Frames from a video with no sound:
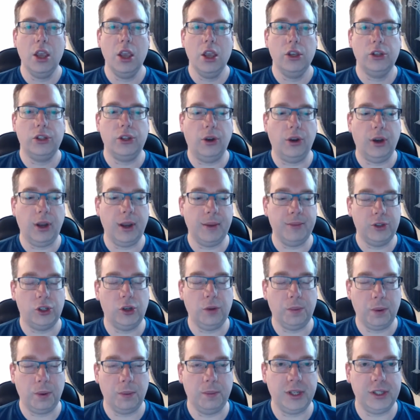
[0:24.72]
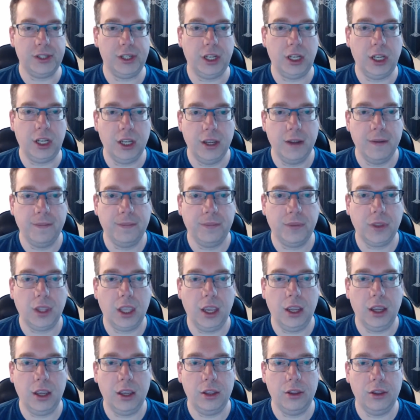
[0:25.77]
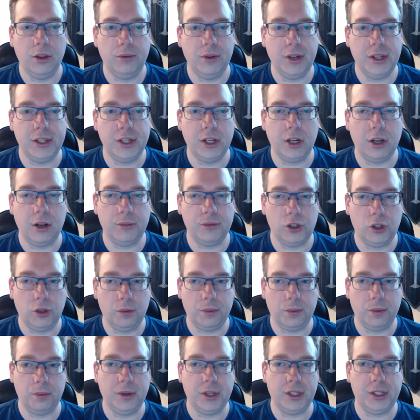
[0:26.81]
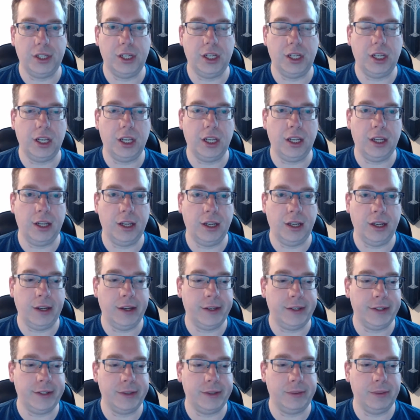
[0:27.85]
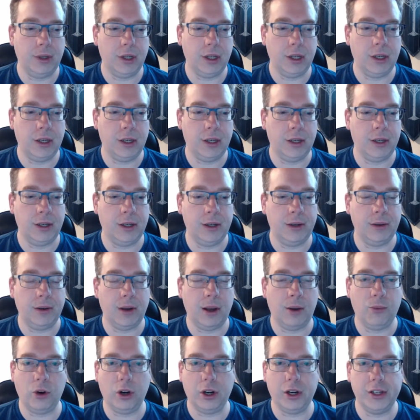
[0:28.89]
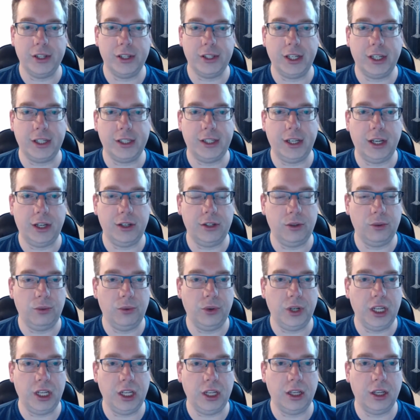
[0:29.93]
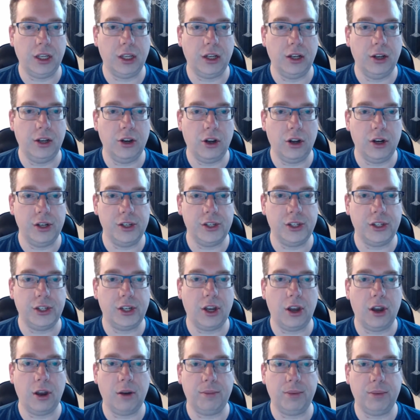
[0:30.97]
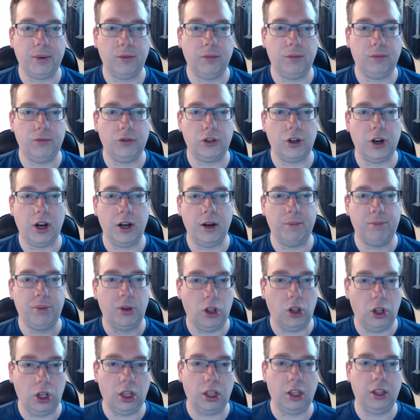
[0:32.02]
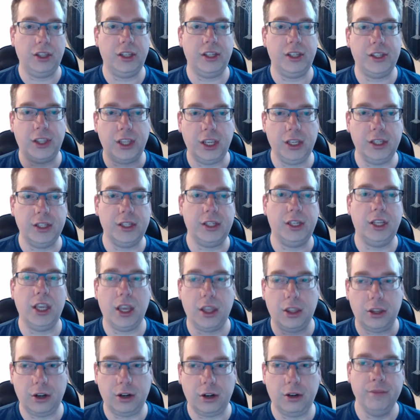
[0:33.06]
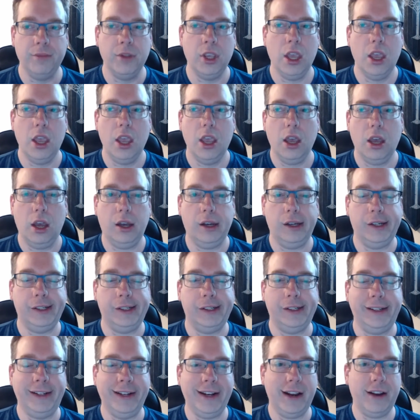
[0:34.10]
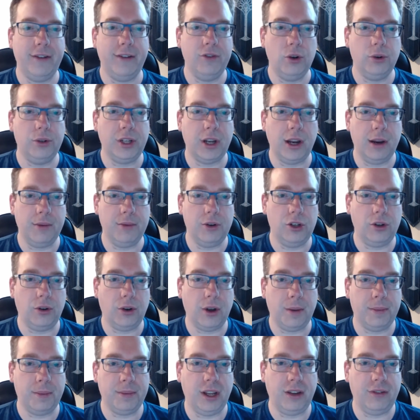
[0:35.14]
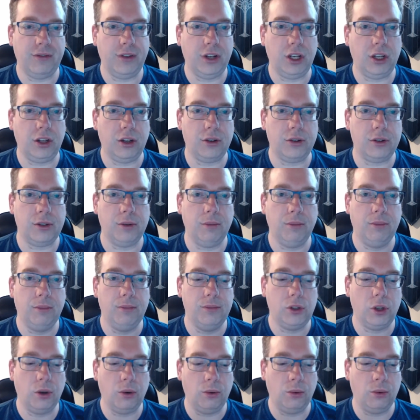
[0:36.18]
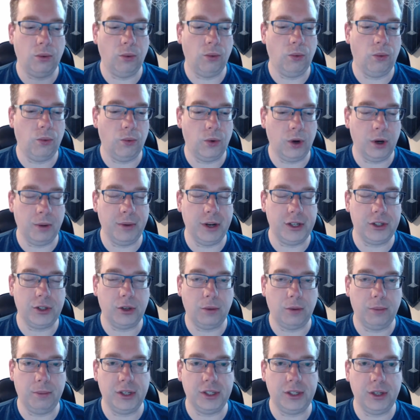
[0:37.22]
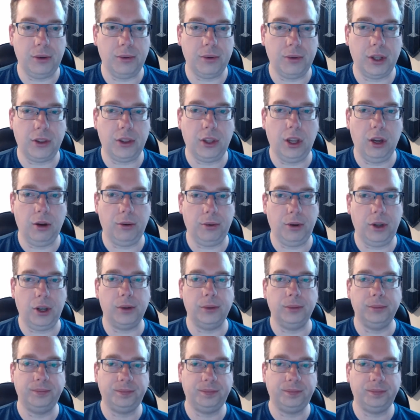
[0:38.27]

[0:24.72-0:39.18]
So I'm super busy, and the reason I'm super busy is I'm working 6 days a week, non-stop, trying to pull all these things together. And I have no time to do update videos. So what am I so busy with? Here we go.